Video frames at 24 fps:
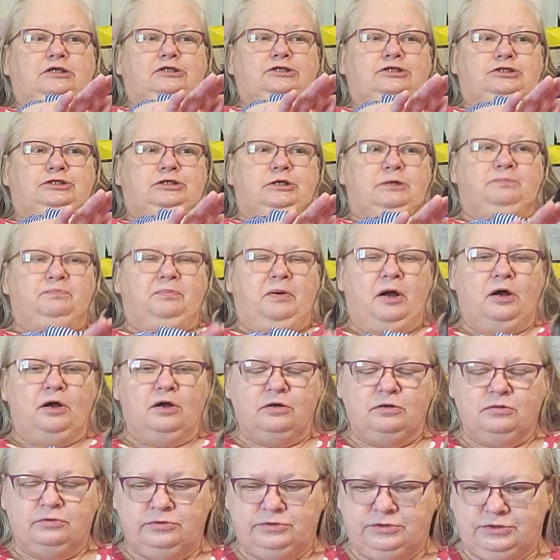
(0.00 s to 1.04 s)
she
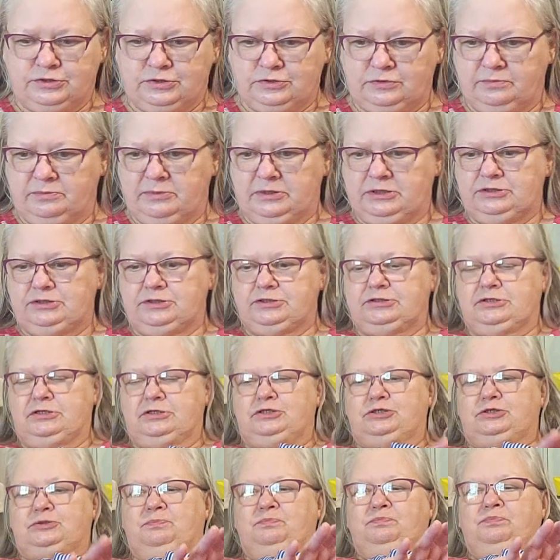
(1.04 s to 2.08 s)
posed them in
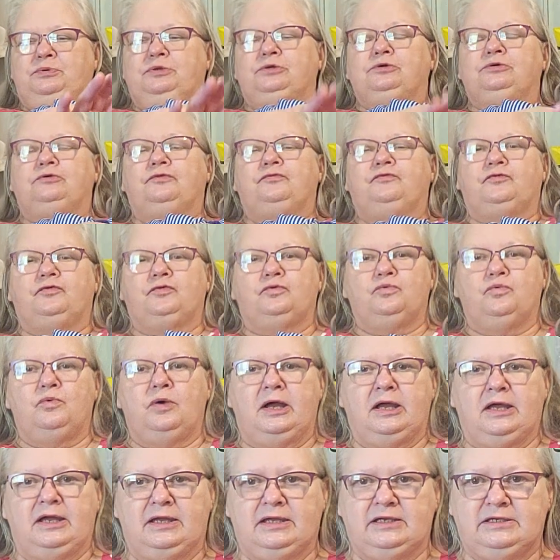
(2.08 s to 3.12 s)
such beautiful
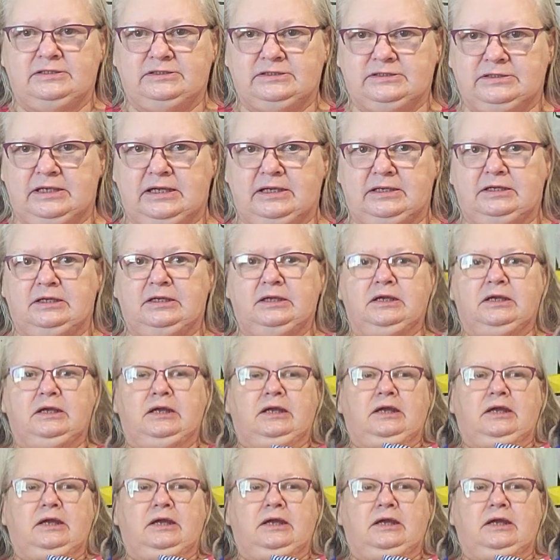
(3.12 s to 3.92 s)
ways and